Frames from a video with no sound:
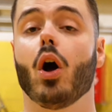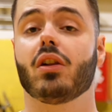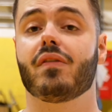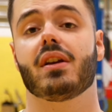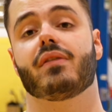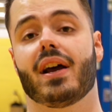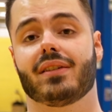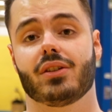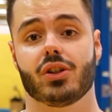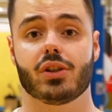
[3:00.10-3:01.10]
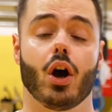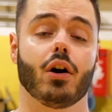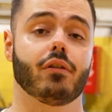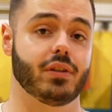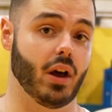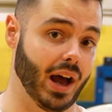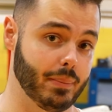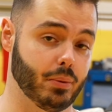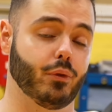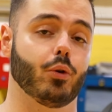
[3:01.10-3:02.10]
all of the advantages of the high
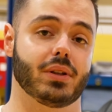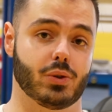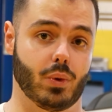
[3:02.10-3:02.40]
performance